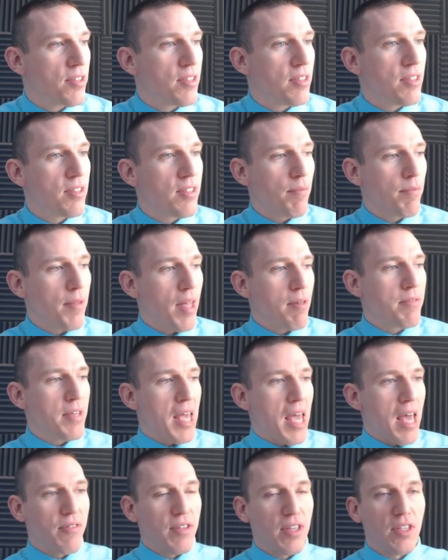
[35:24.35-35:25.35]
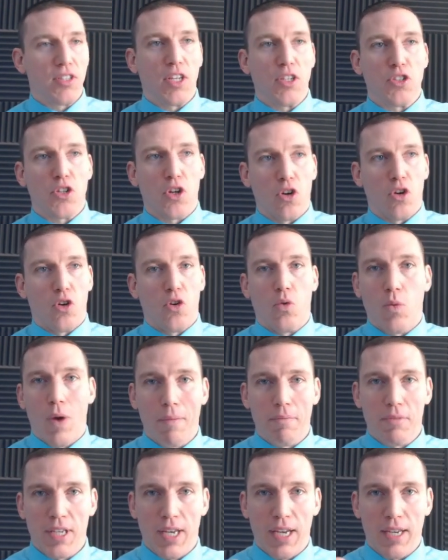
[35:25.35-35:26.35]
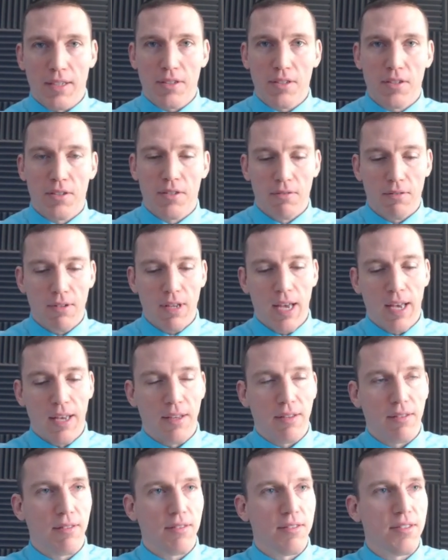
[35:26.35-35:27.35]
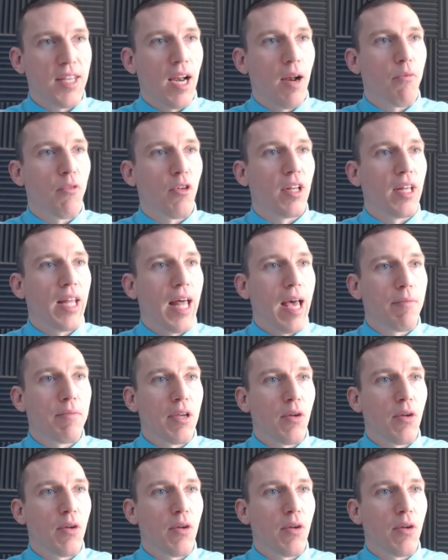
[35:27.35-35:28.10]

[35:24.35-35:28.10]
sometimes they have these internal websites uh, set up for the labs.